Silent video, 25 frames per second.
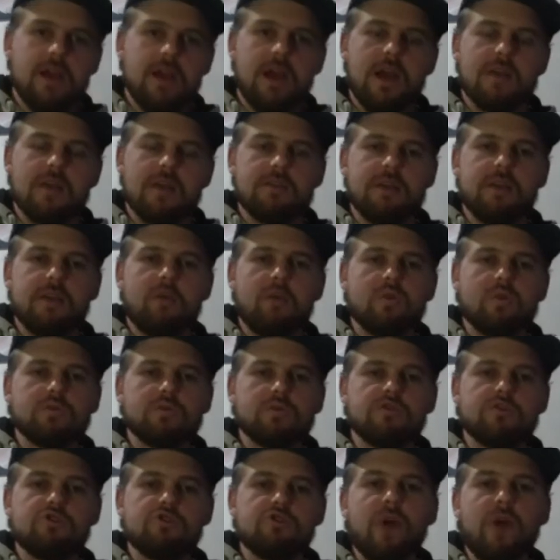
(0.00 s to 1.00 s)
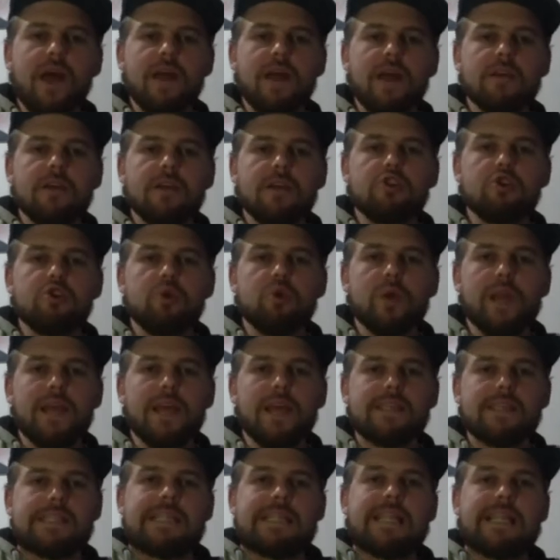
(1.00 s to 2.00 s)
and then also try and do it
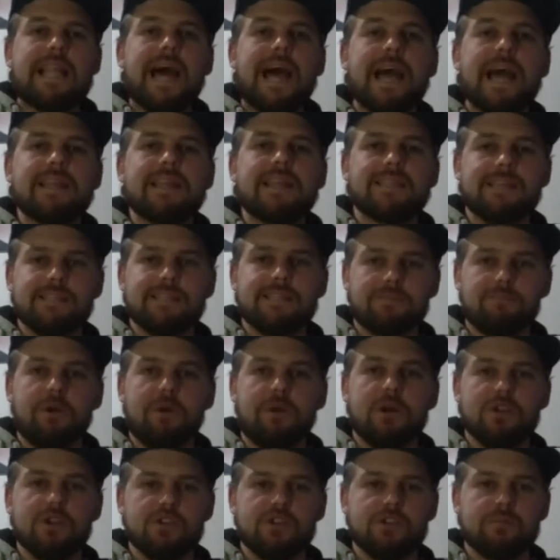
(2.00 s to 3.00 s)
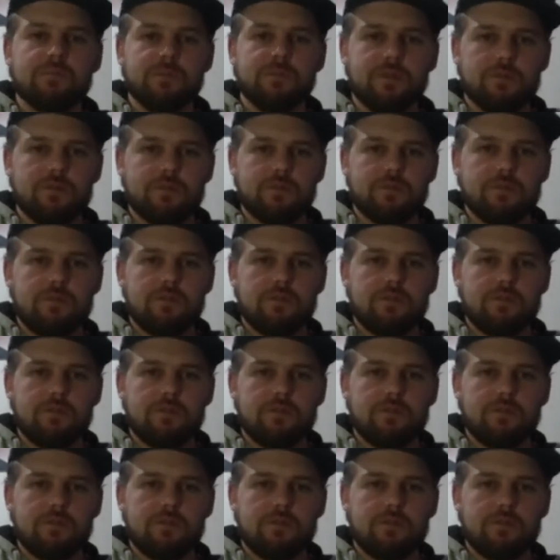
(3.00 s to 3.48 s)
as light as possible.